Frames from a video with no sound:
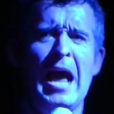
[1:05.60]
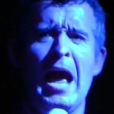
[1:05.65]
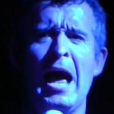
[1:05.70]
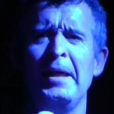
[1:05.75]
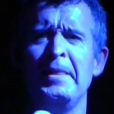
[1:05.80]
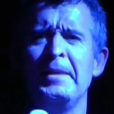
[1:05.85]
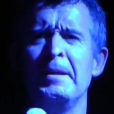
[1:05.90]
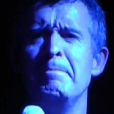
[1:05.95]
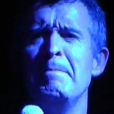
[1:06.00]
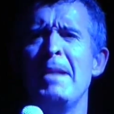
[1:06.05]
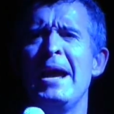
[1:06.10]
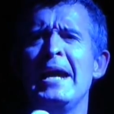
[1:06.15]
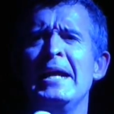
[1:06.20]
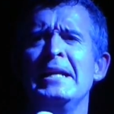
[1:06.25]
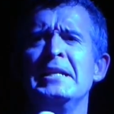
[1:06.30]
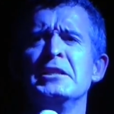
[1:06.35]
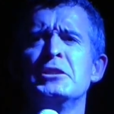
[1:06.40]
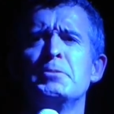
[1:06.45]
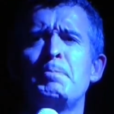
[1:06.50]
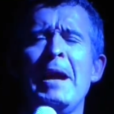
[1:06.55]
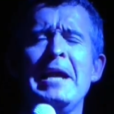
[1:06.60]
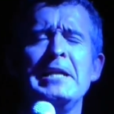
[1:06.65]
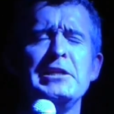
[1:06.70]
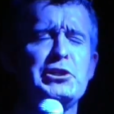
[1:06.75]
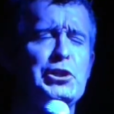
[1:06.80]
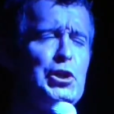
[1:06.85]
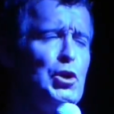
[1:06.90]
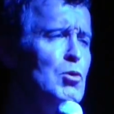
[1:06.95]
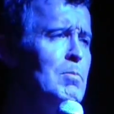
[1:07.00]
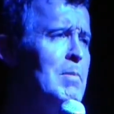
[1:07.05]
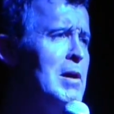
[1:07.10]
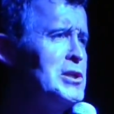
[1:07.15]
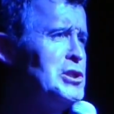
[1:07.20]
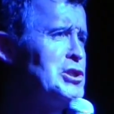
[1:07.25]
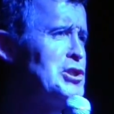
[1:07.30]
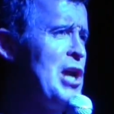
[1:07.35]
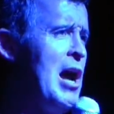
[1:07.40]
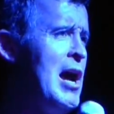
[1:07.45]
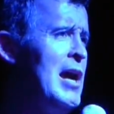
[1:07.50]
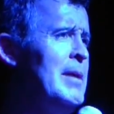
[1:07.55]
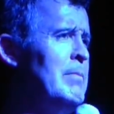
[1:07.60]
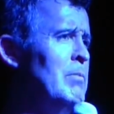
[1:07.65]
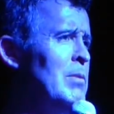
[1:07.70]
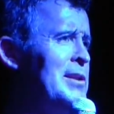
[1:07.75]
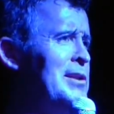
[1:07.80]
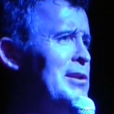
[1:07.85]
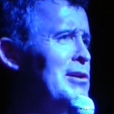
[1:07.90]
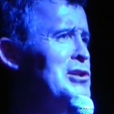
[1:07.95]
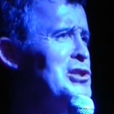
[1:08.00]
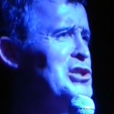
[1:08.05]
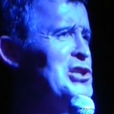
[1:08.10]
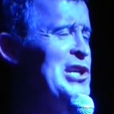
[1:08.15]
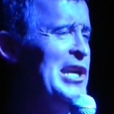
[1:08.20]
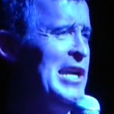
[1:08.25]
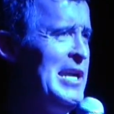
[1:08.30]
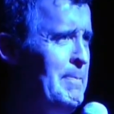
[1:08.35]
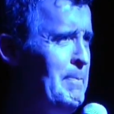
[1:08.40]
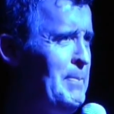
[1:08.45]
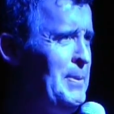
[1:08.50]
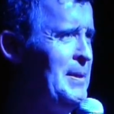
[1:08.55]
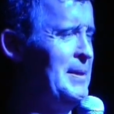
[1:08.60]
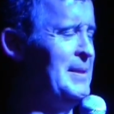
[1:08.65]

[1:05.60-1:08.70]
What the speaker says: And the men spend too much time with their sheep.